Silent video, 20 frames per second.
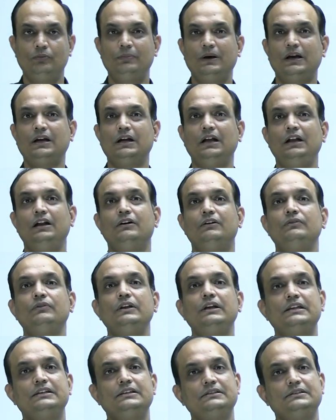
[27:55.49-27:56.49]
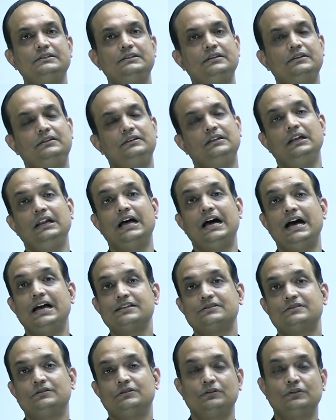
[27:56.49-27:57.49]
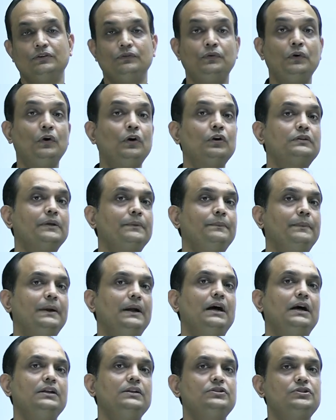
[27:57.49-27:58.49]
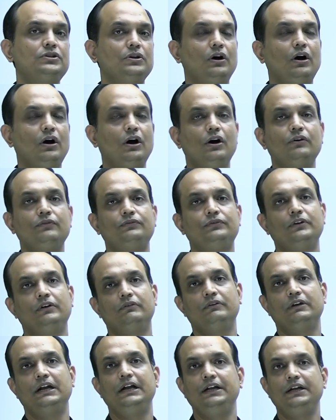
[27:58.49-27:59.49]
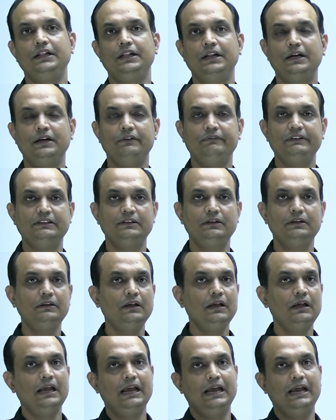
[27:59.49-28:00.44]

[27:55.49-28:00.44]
Buccal nerve is the last or the fourth branch of your anterior division.